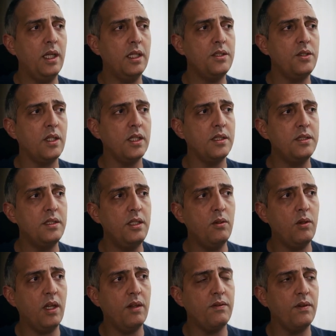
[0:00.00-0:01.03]
As you can see,
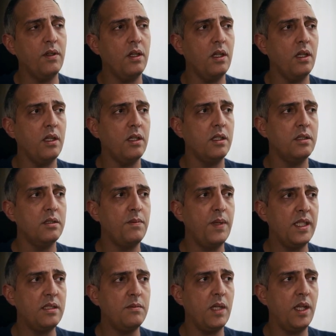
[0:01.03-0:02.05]
we have
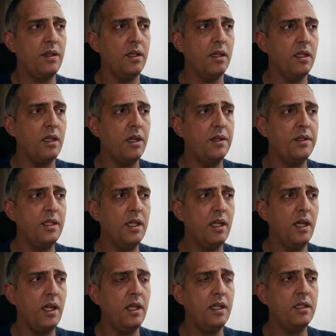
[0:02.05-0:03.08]
spasm at the
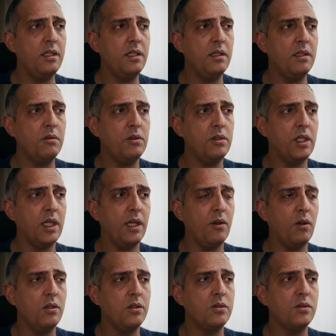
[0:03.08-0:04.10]
cardia, and we can
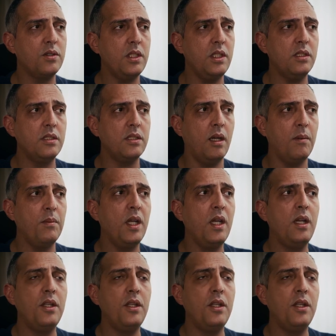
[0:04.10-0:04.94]
also see some